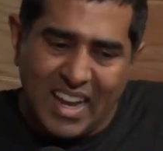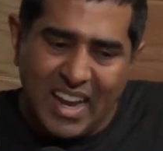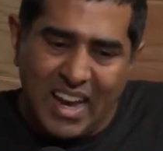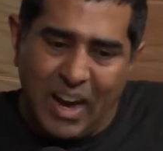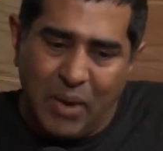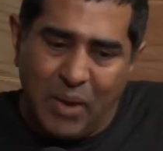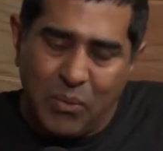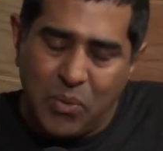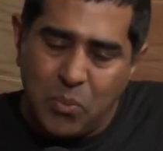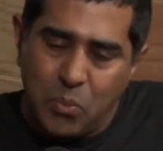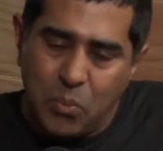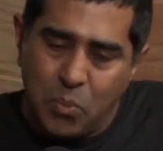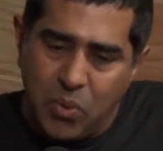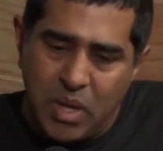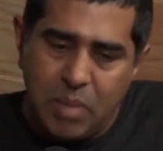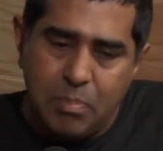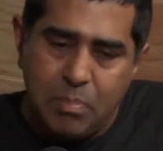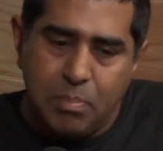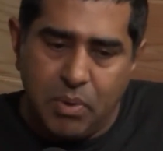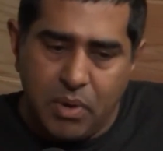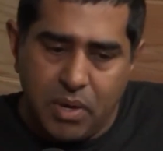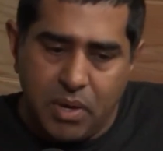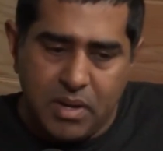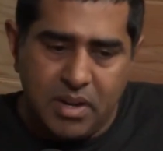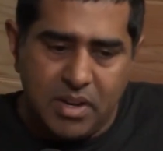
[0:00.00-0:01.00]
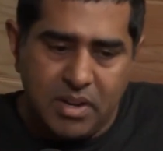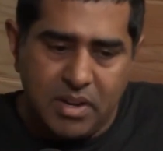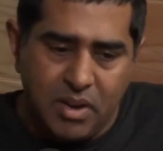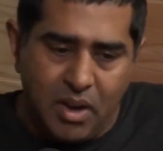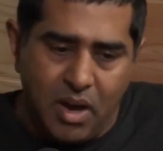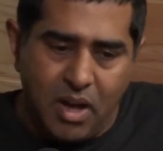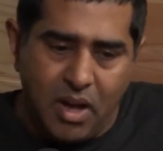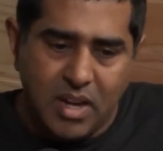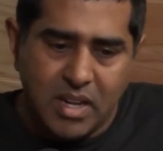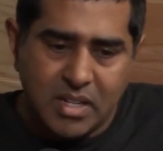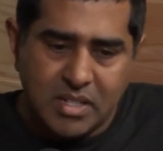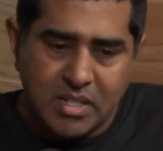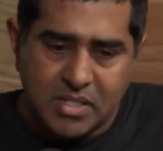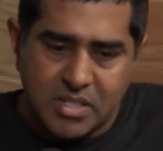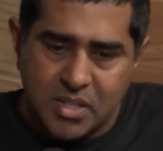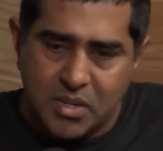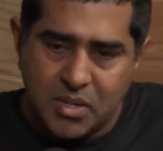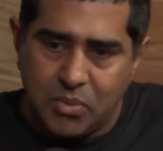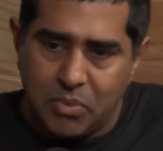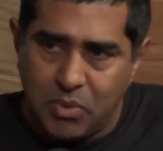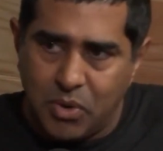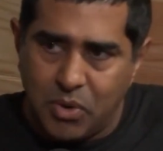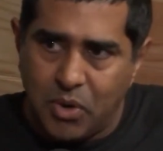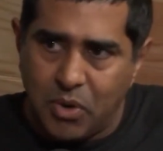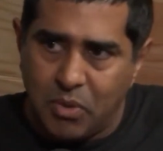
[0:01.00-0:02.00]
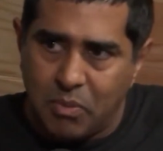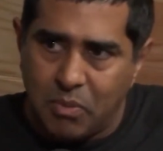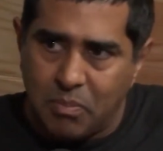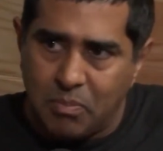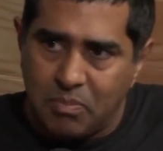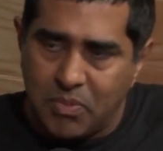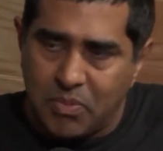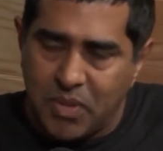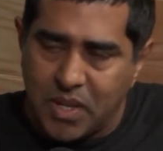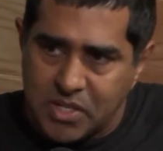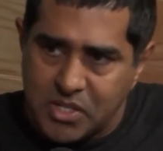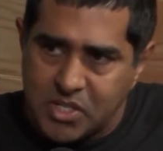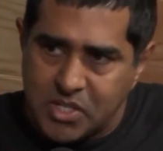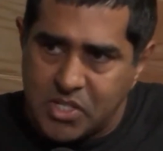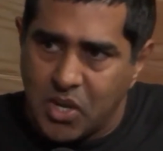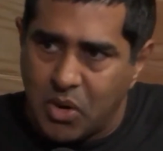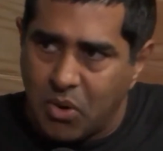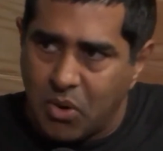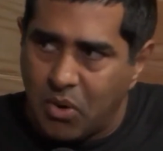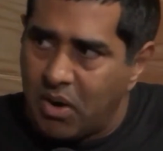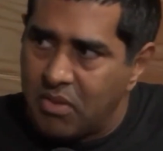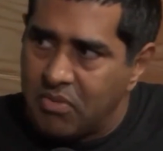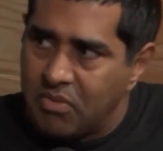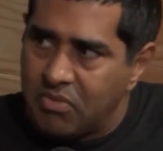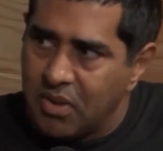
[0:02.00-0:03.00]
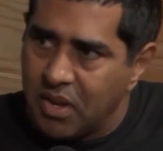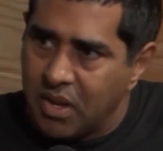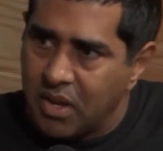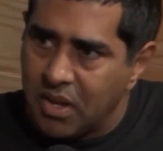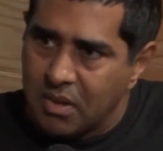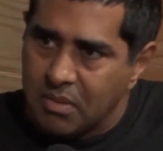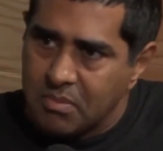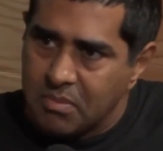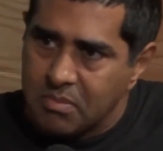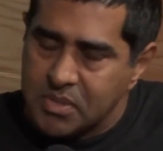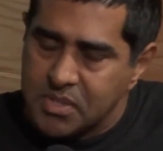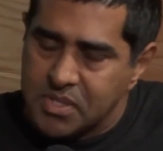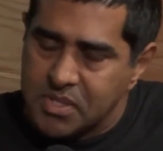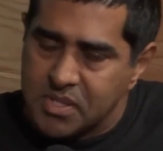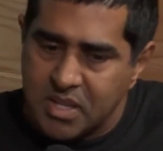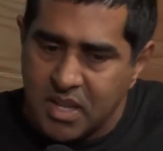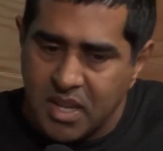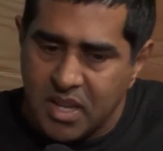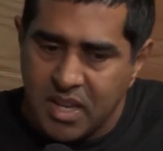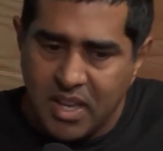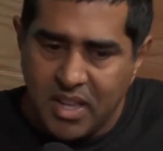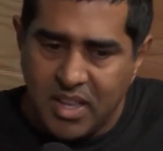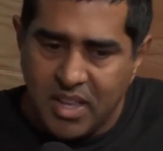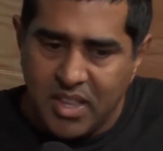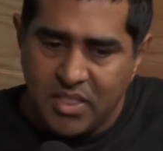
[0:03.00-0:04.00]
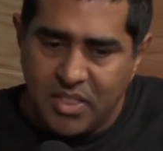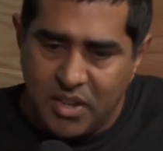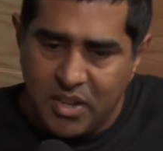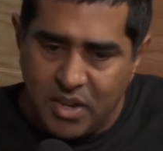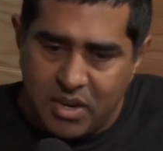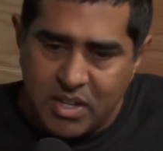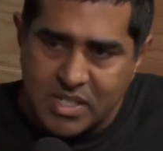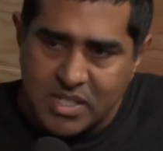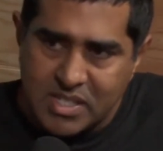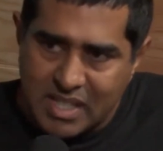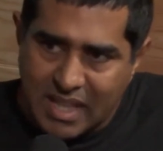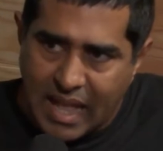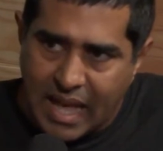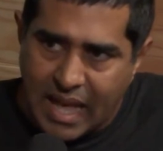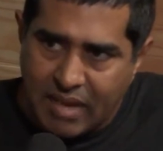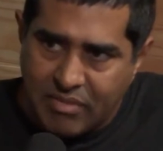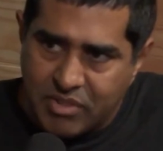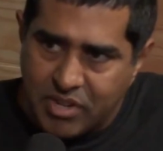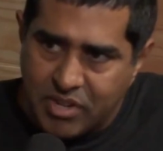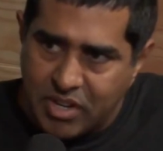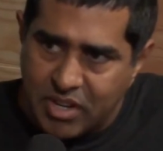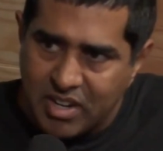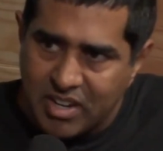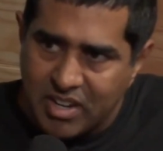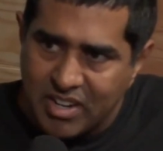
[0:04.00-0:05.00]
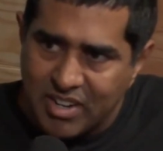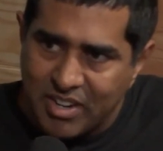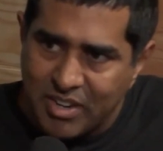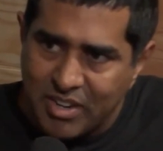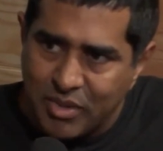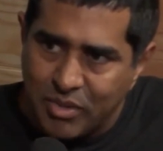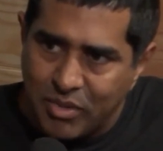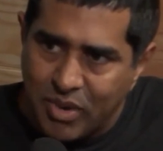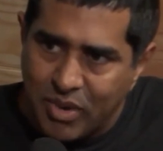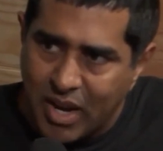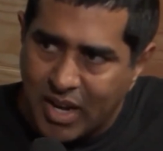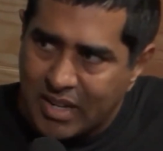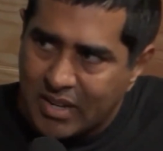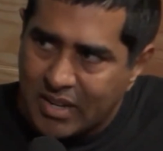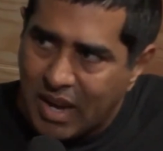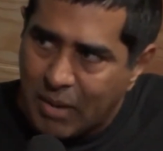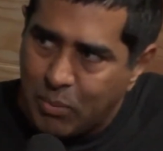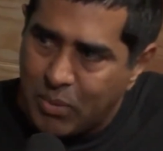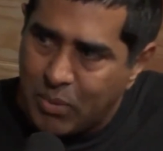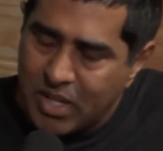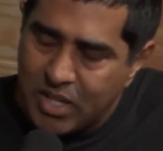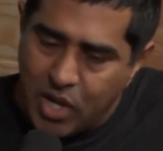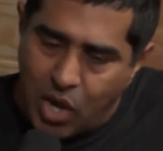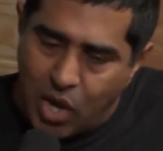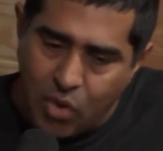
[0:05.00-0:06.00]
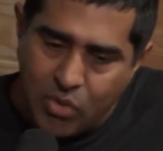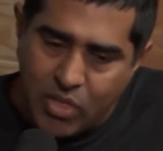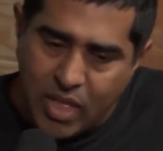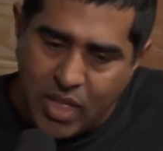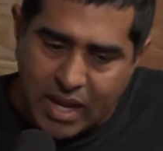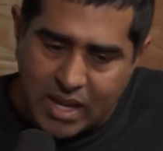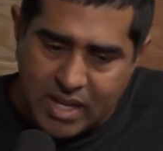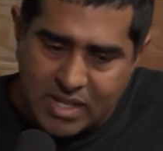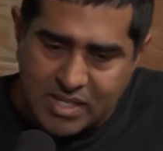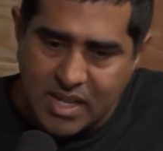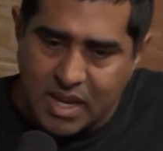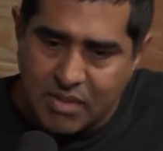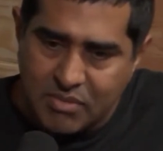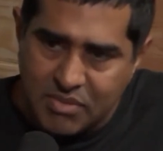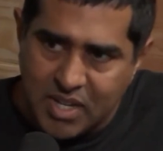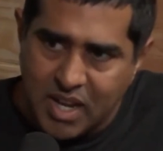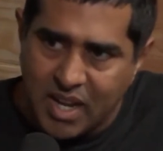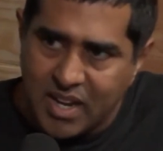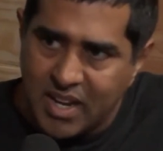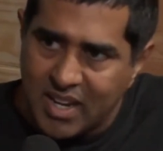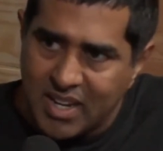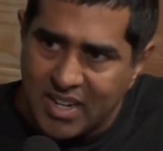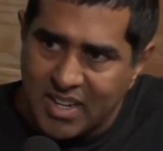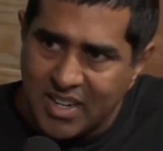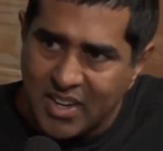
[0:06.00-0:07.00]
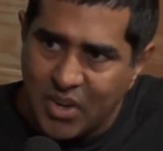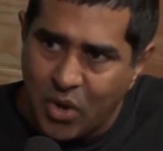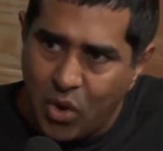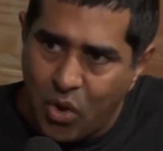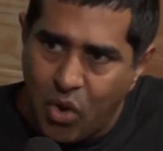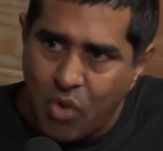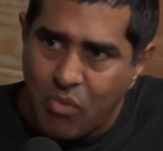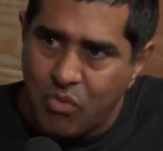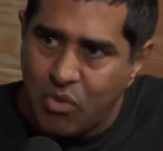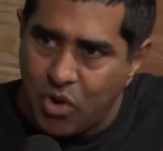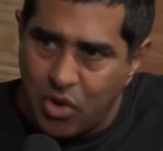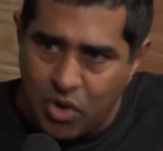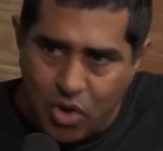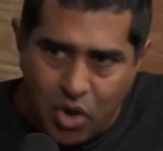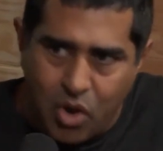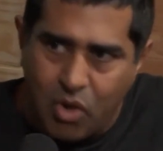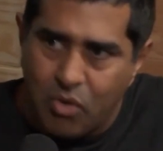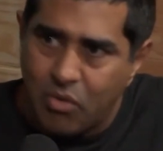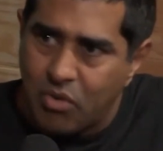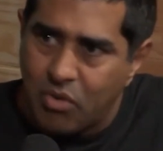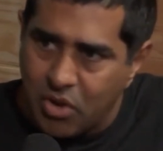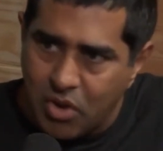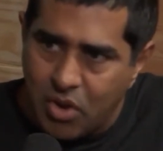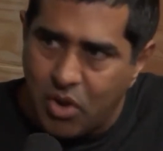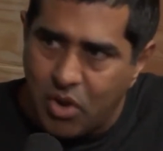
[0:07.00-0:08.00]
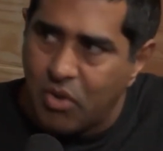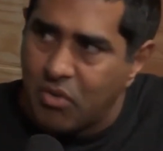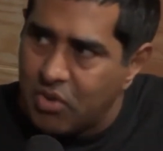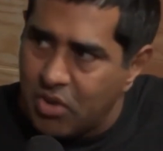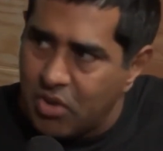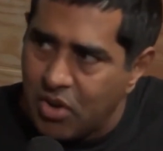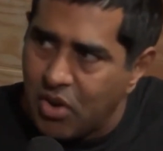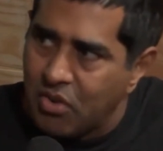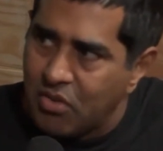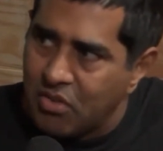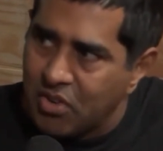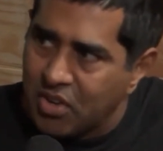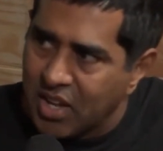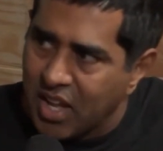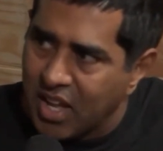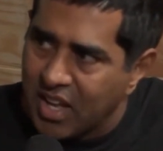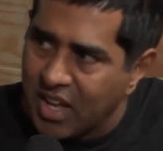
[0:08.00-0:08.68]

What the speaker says: When we put an audience in a room and show our films, there is laughter, right? And we know that because I've done it over and over and over and over again.